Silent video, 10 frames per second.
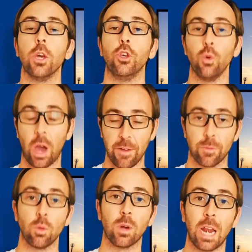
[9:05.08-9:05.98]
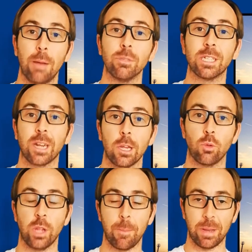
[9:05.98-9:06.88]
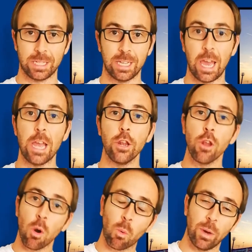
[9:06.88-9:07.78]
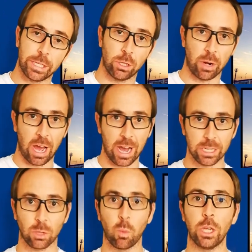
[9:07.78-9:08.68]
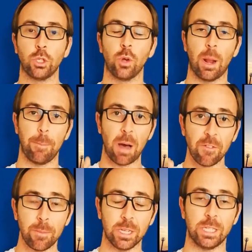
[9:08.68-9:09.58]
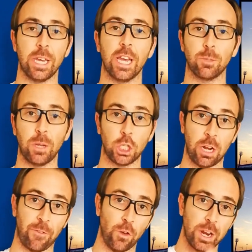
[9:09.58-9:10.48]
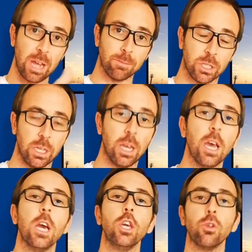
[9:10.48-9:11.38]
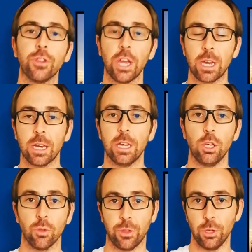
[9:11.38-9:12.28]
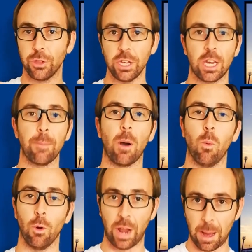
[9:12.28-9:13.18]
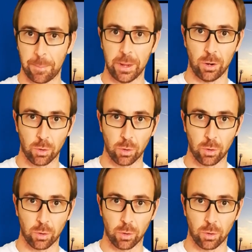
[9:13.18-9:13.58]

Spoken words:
You have to climb straight to the MSA, no question asked. Once you are above MSA, especially if you are EMC, you think about what happened,